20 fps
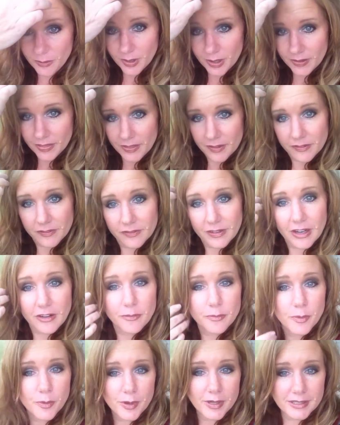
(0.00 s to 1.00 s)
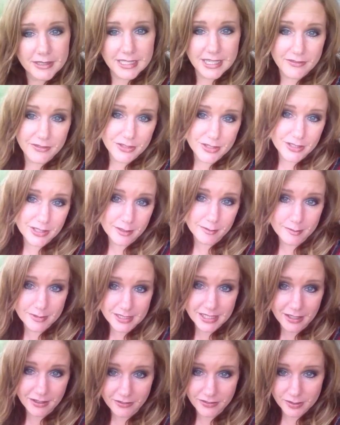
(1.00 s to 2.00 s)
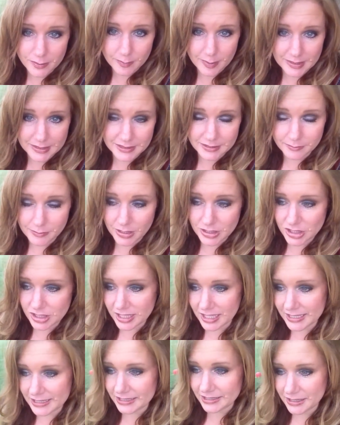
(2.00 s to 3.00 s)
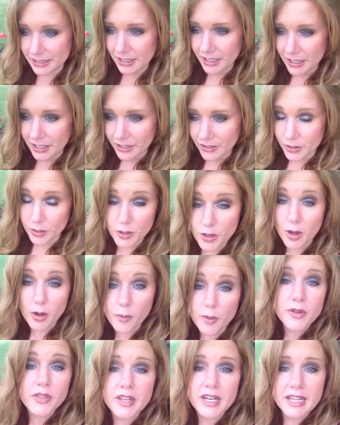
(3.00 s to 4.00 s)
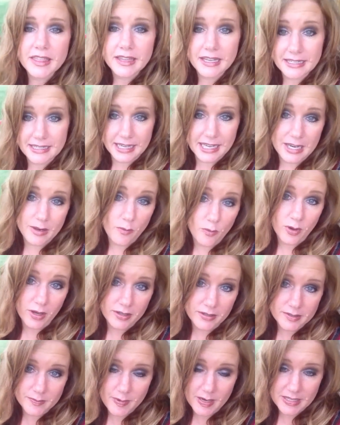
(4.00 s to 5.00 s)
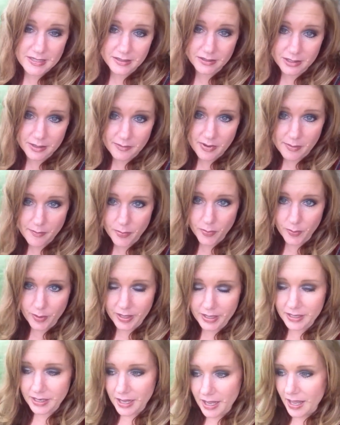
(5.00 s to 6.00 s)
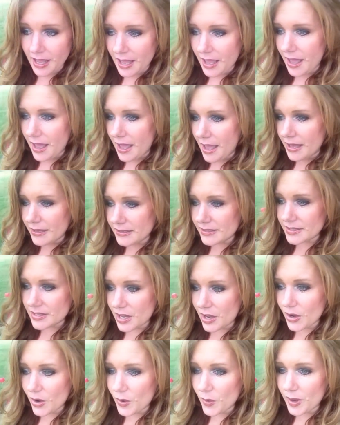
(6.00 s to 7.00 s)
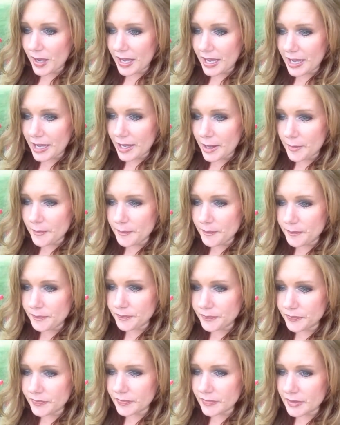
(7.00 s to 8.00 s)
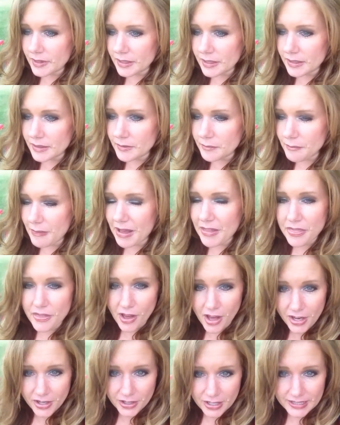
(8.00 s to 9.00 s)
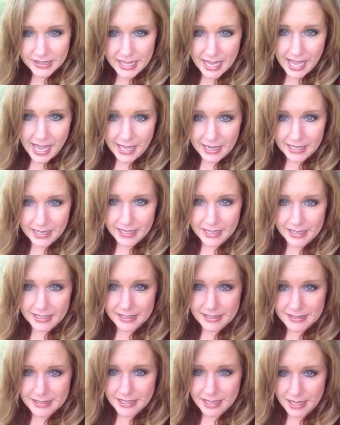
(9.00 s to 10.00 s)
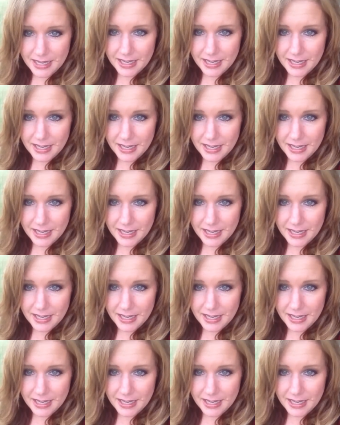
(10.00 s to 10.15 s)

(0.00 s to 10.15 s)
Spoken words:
worth 5 points even to themselves, much less, they're not worth anything to anyone, is basically my point. So my thought on that is,